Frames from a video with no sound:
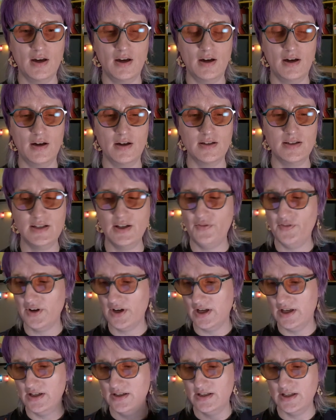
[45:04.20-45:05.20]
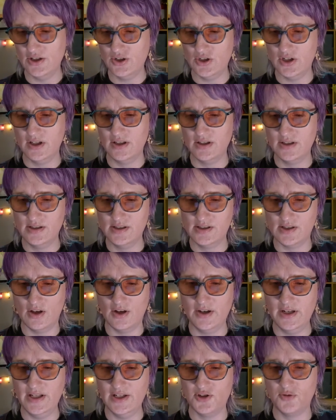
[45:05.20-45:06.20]
uh, different conditions
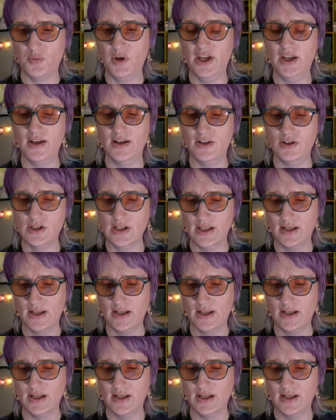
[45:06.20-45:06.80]
on each page.